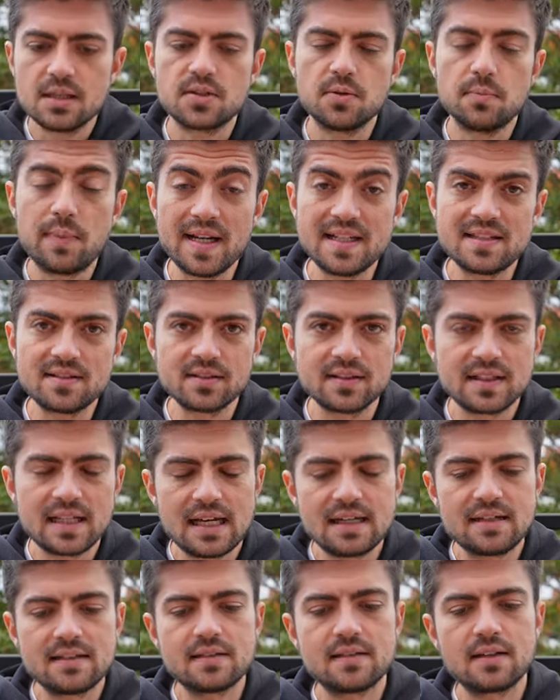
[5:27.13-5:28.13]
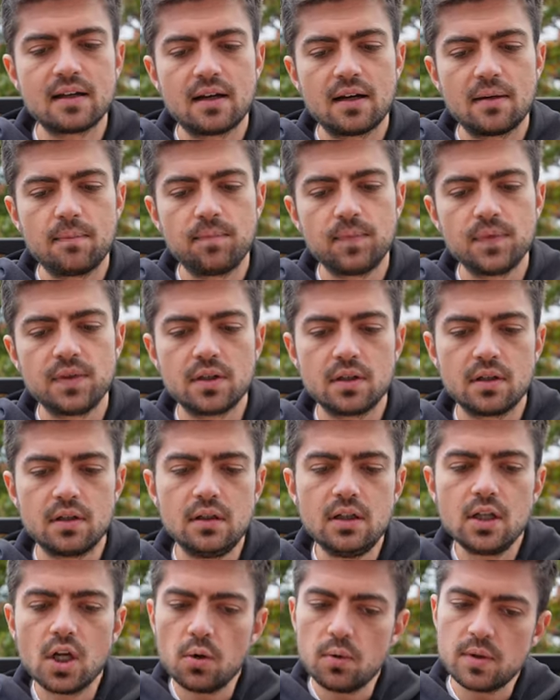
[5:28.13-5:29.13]
So based on that, the
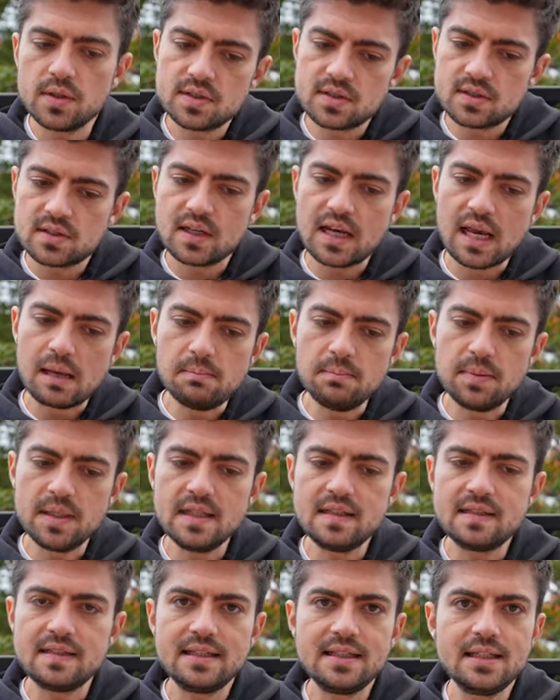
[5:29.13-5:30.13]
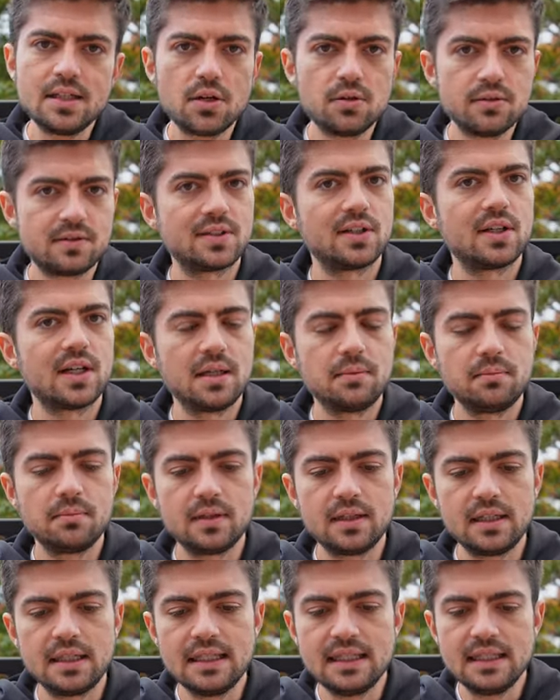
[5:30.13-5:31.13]
lowest MPTO
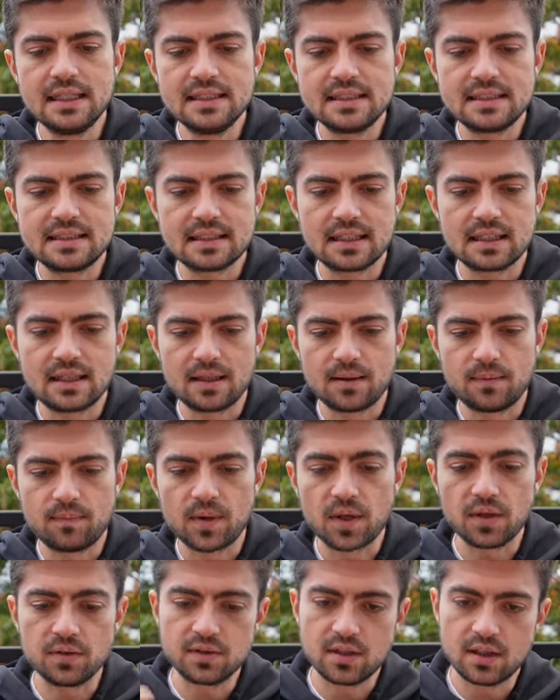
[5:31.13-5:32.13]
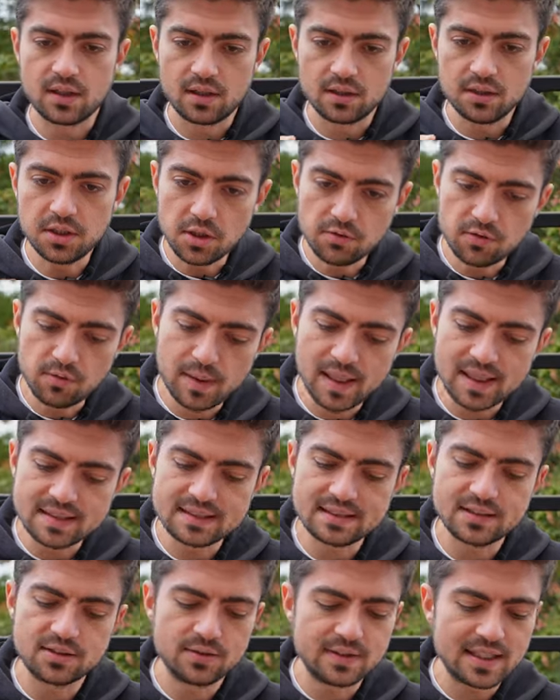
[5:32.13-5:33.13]
time is on the
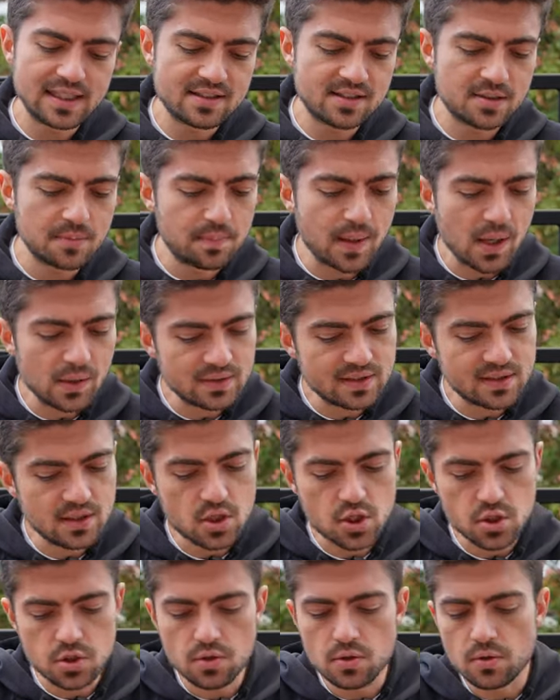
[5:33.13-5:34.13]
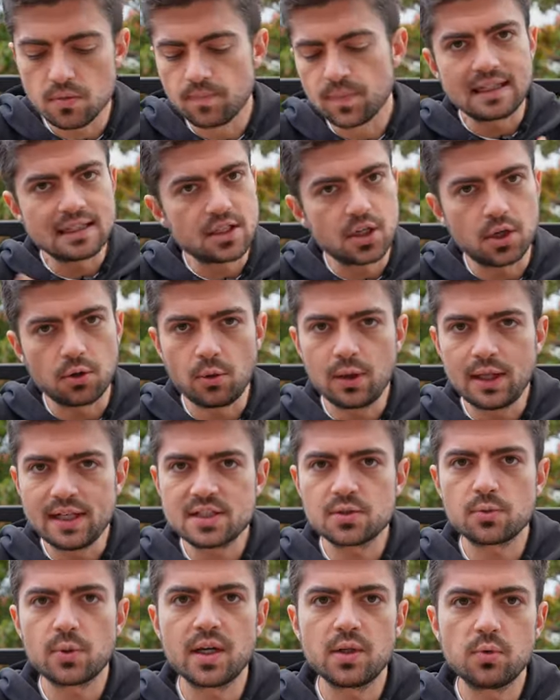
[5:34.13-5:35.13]
Novablast, and so that's the bounciest shoe, and that
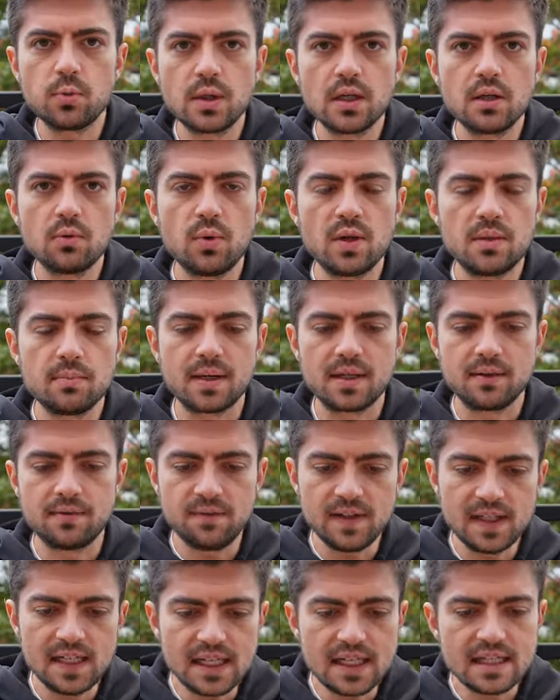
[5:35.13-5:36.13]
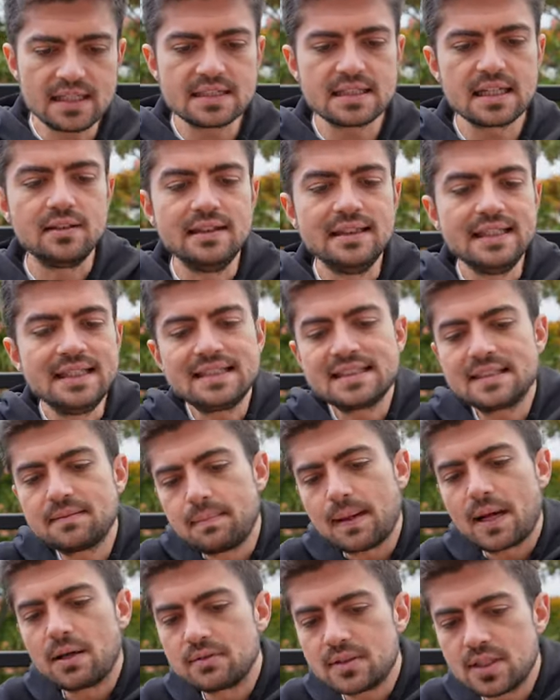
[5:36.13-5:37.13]
correlates quite well with my feelings. The
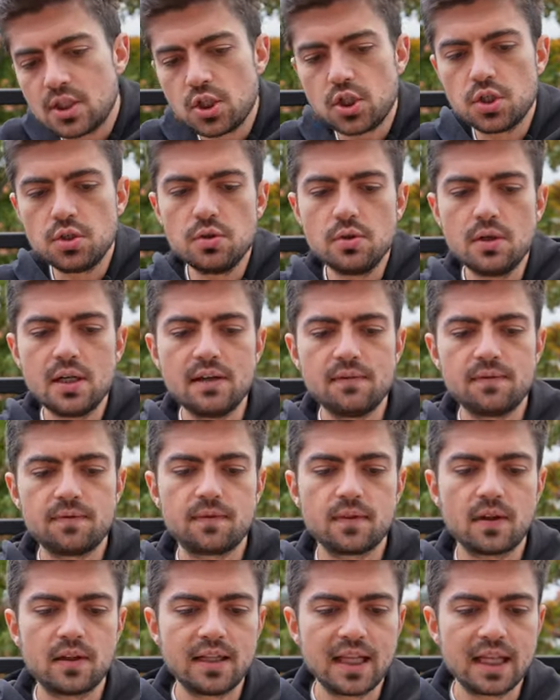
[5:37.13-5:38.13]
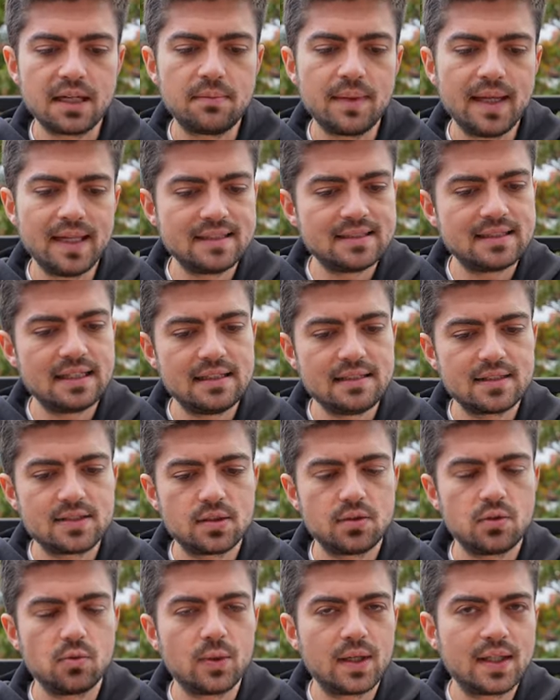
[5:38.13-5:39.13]
least bouncy shoe, if that makes sense,
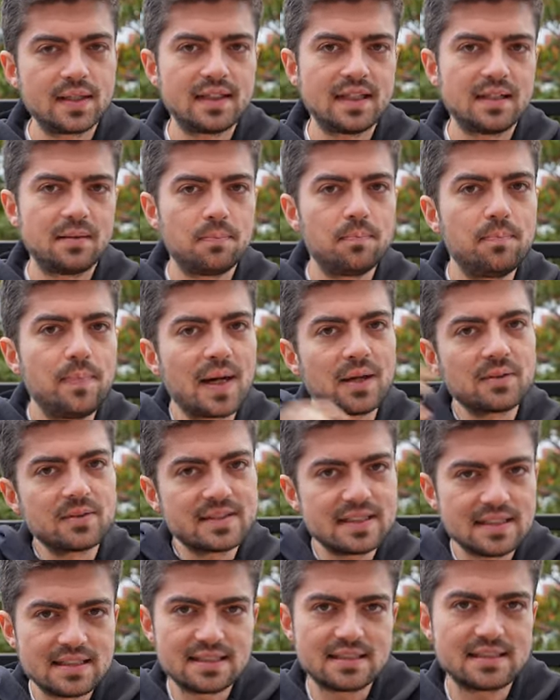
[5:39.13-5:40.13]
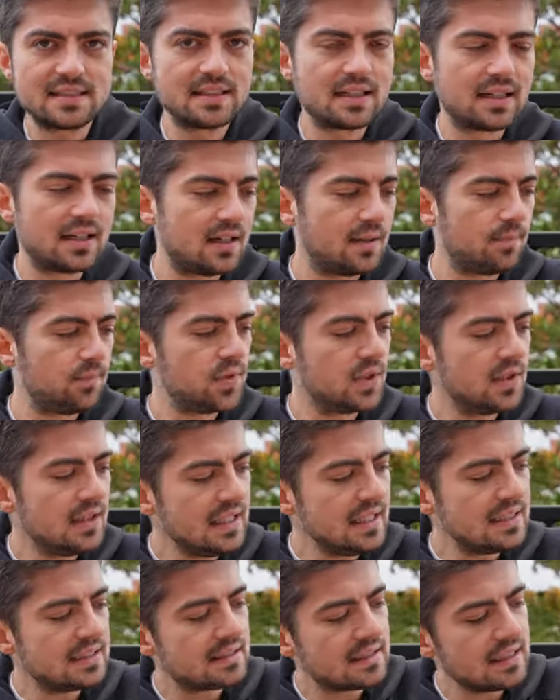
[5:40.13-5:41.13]
so the one that bounces the
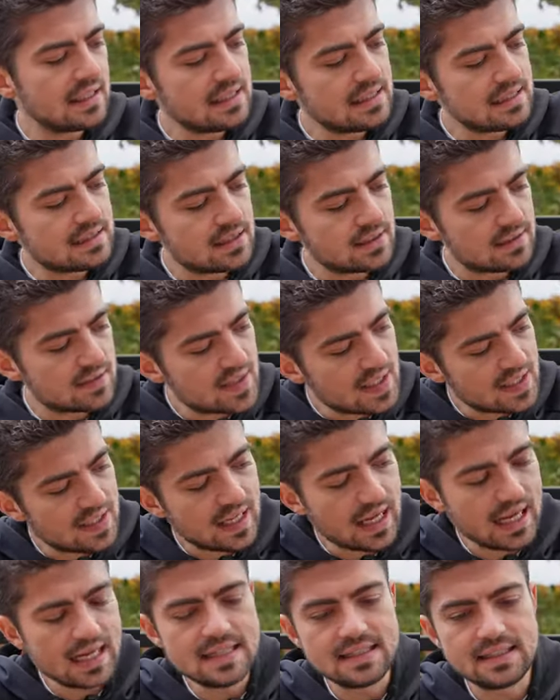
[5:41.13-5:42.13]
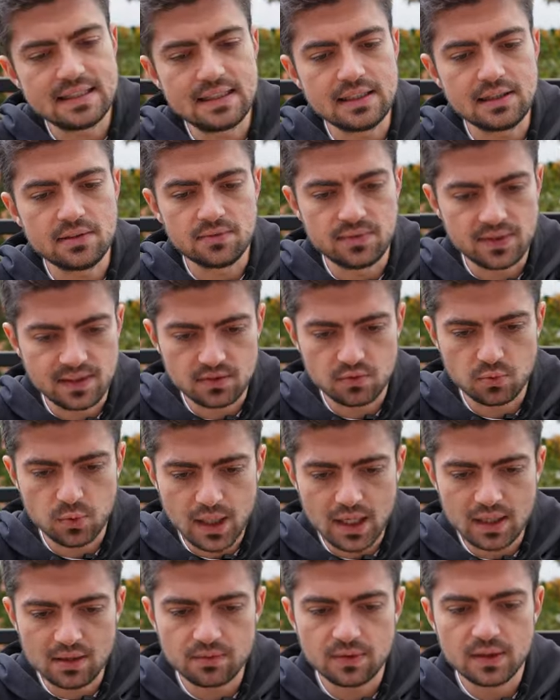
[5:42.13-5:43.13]
least, is the 1080
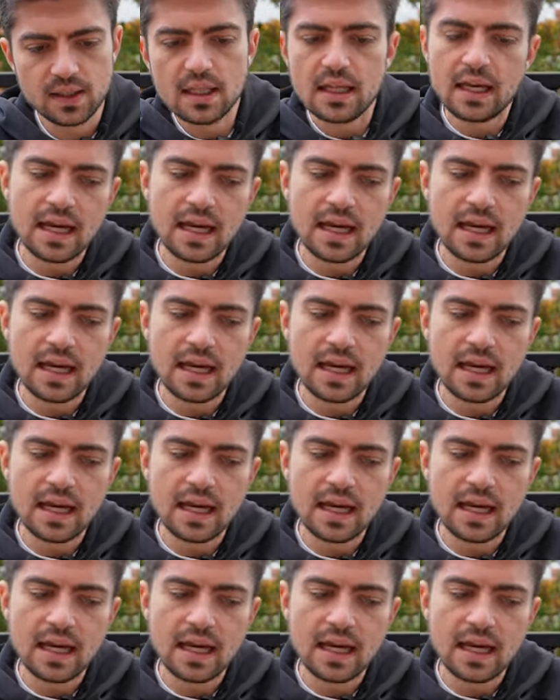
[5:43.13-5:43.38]
V12.